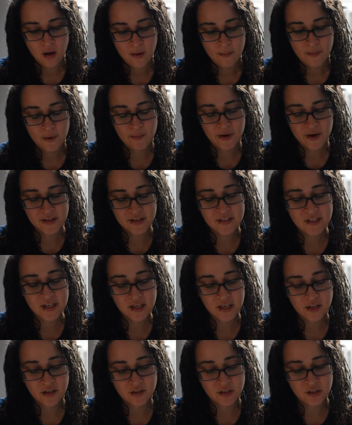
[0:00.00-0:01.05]
But by the
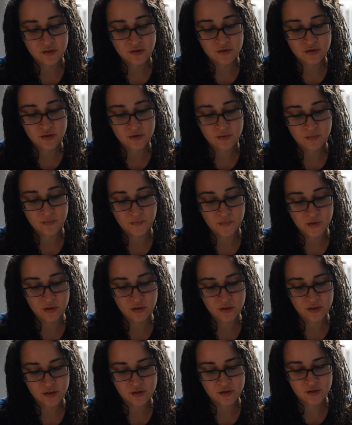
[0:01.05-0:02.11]
second dose, your
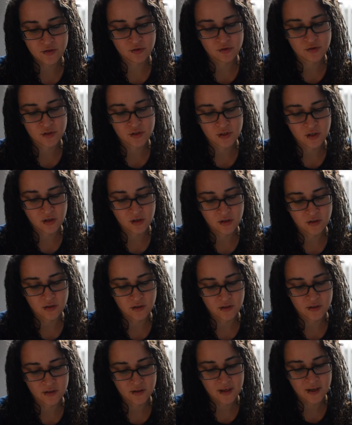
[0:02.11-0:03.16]
little soldiers are alert